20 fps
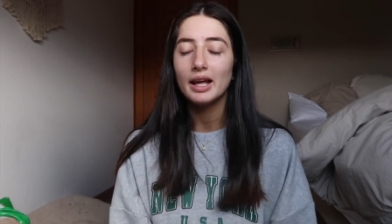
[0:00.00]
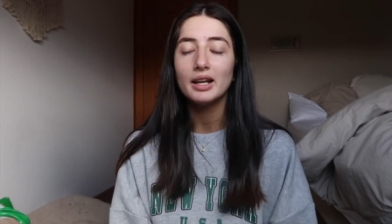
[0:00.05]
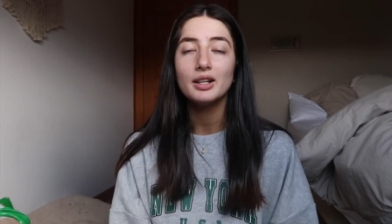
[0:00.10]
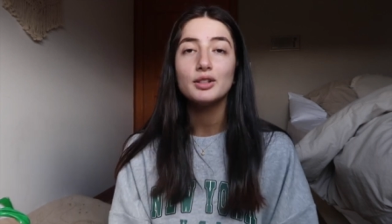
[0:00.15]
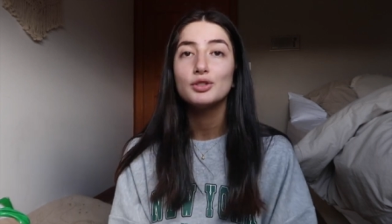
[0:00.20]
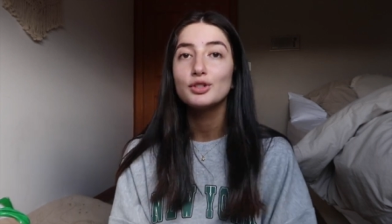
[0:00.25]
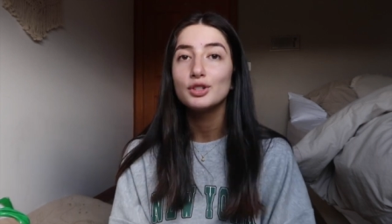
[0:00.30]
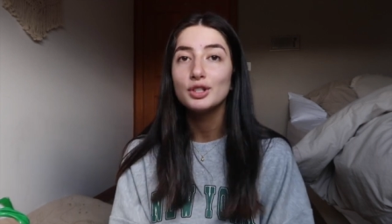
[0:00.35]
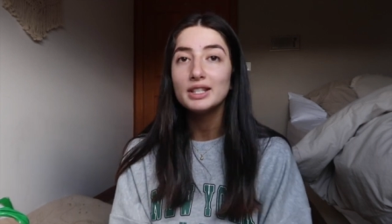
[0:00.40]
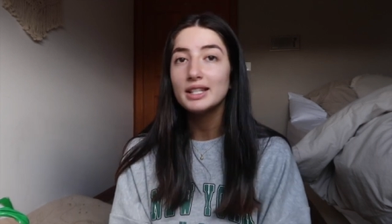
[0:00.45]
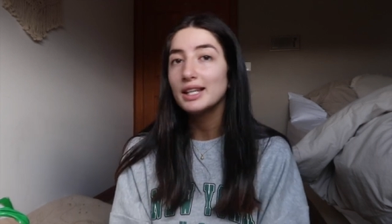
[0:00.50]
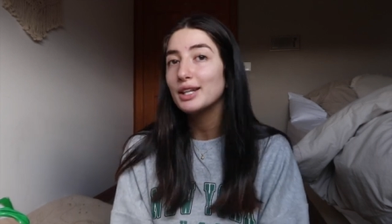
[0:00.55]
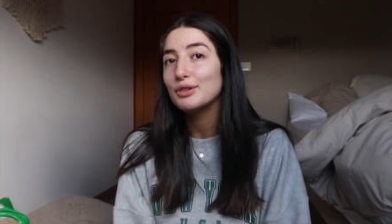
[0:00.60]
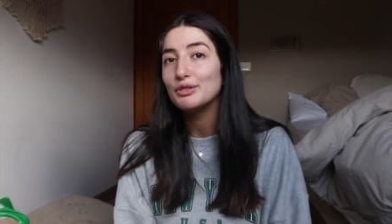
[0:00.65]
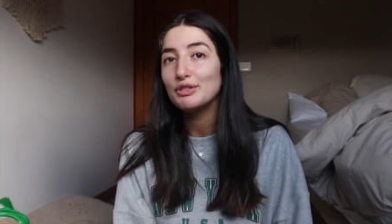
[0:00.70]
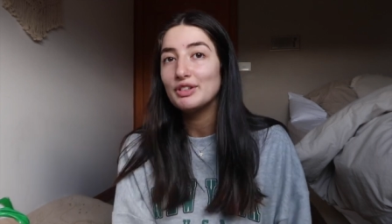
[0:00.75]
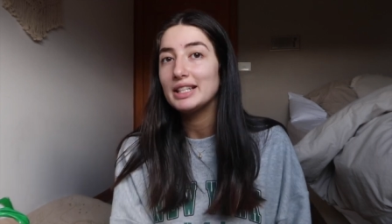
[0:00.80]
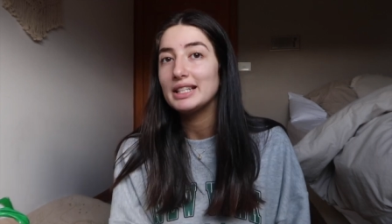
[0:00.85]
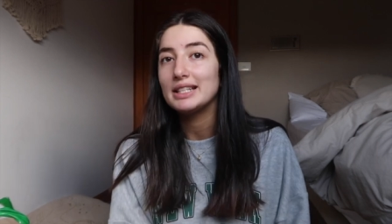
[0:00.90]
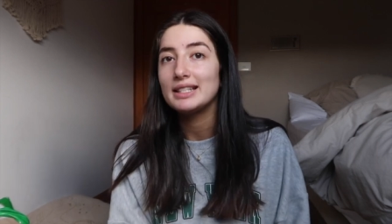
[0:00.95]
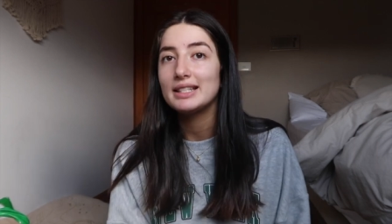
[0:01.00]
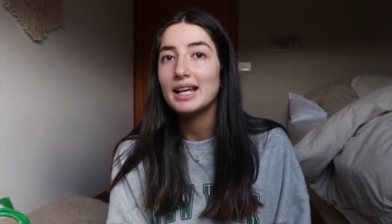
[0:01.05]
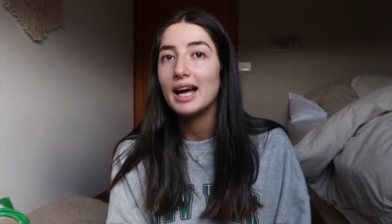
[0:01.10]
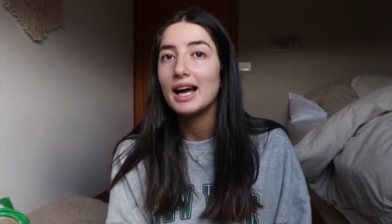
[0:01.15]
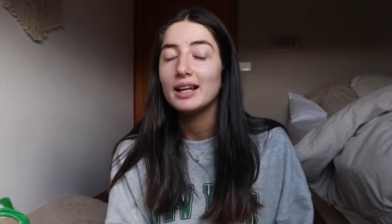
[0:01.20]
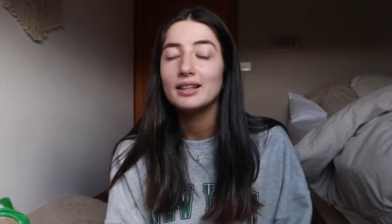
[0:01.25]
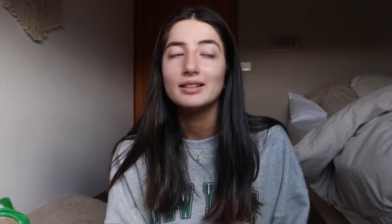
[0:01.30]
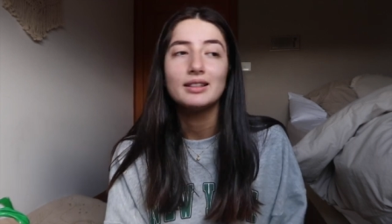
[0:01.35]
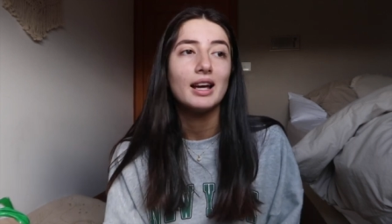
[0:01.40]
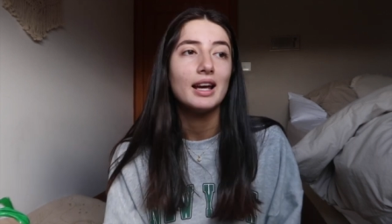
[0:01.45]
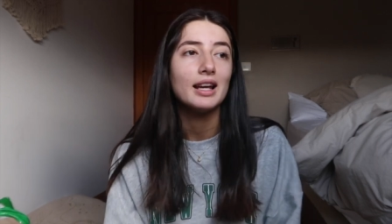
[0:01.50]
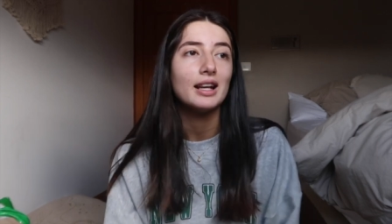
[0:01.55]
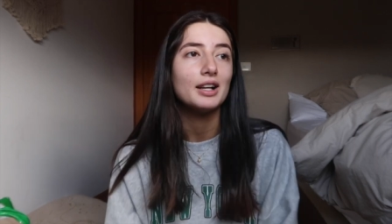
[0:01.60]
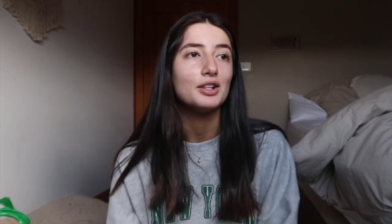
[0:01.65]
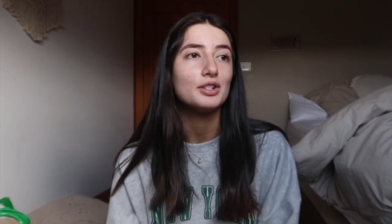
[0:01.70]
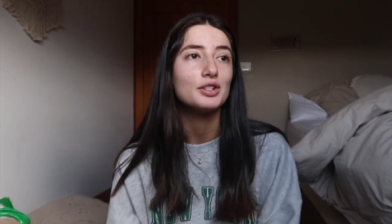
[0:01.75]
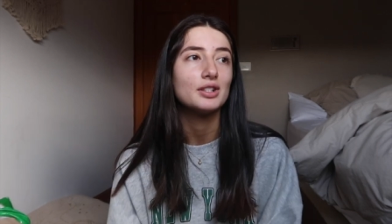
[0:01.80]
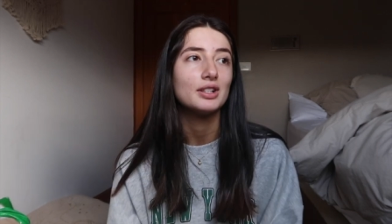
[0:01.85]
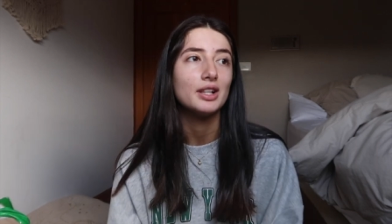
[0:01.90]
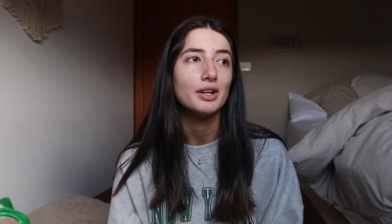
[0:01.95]
and it's just like really sad and
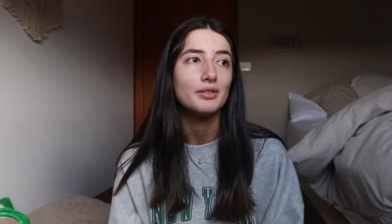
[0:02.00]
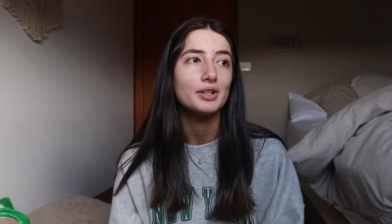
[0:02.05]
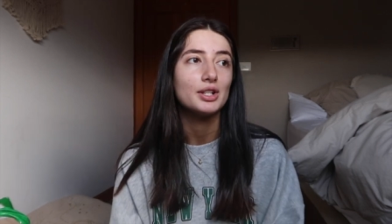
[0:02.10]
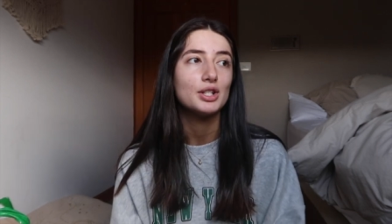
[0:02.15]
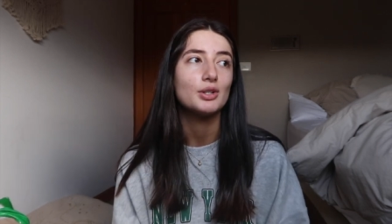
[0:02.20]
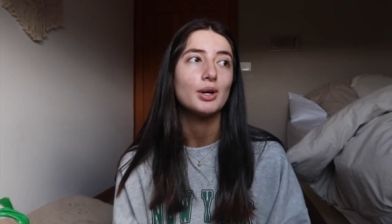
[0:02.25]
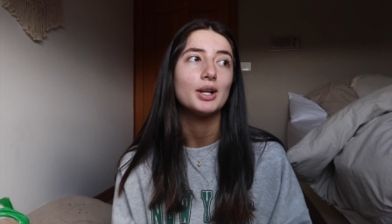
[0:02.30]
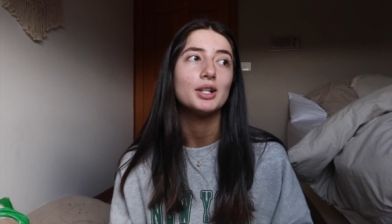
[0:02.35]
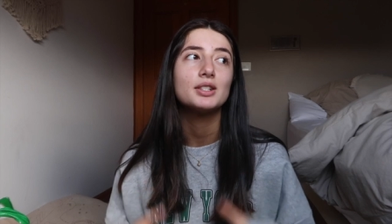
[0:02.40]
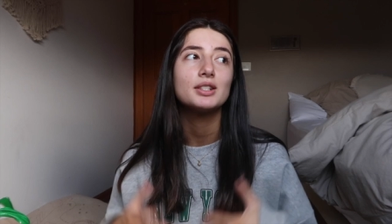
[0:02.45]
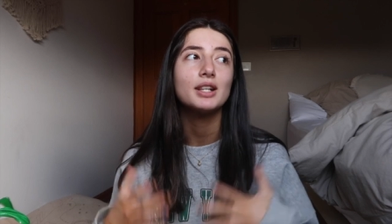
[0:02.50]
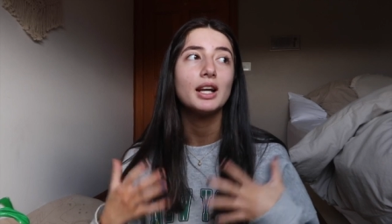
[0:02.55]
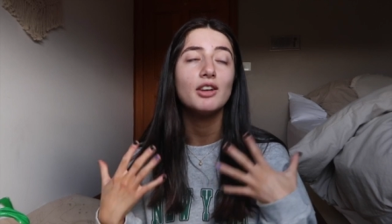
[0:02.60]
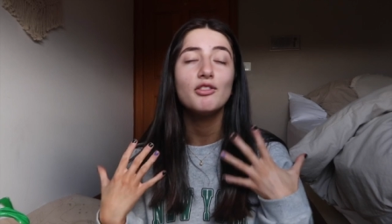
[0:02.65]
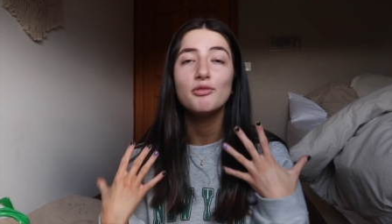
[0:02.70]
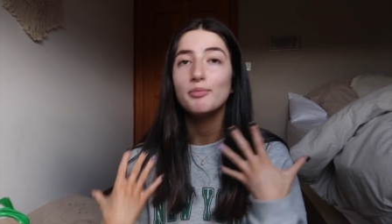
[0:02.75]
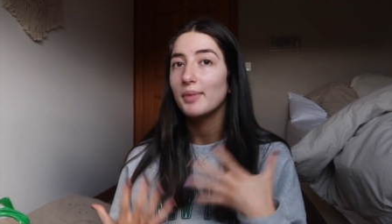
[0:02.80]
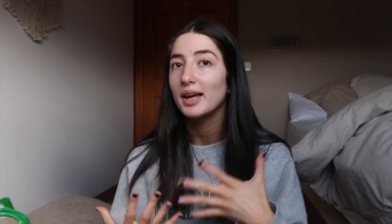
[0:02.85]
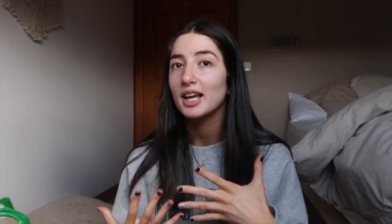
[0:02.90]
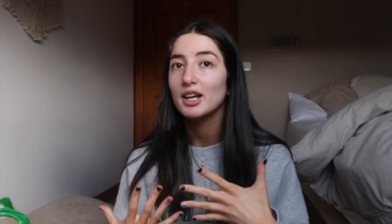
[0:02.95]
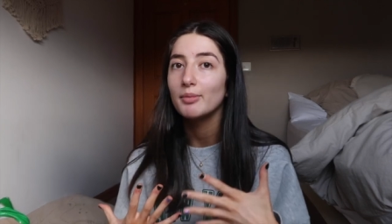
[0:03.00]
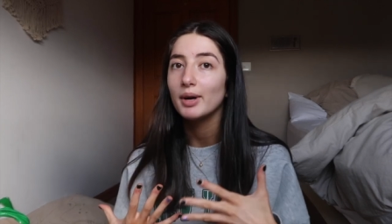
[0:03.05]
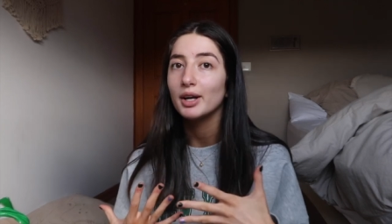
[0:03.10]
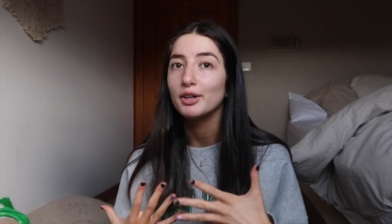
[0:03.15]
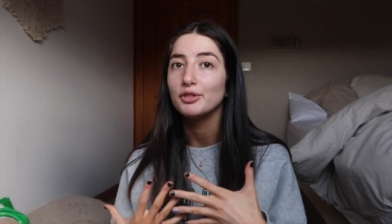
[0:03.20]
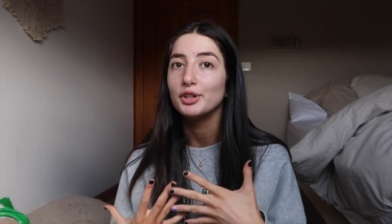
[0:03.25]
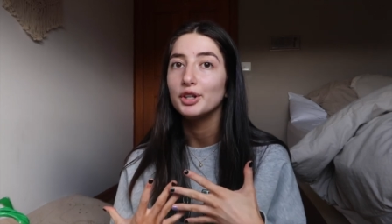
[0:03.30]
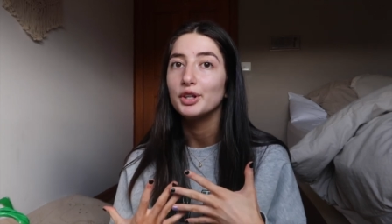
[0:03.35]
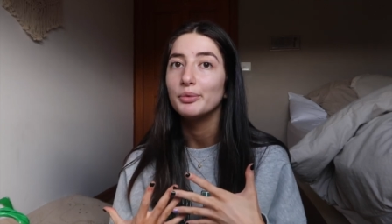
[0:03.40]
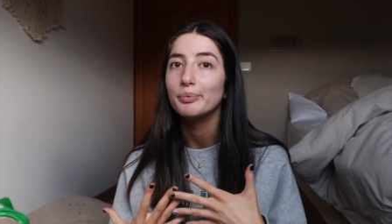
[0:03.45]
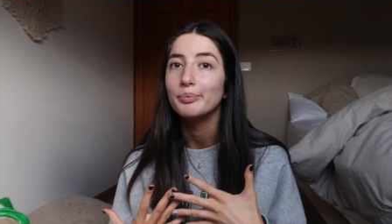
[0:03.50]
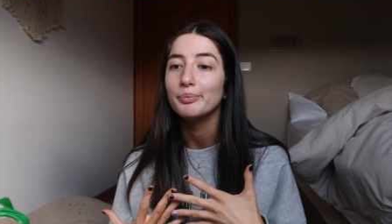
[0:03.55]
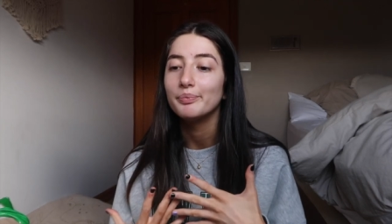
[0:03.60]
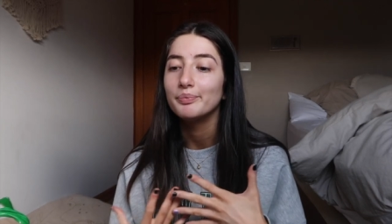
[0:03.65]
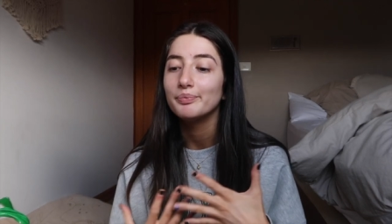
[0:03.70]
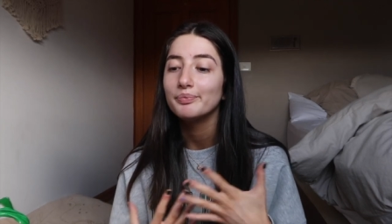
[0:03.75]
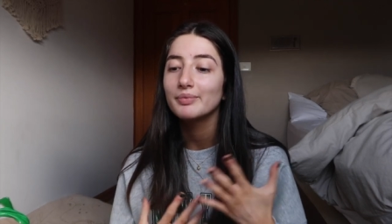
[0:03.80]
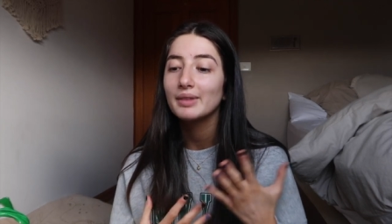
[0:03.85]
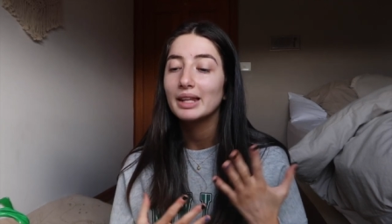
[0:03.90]
I just love it so I just kind of make my room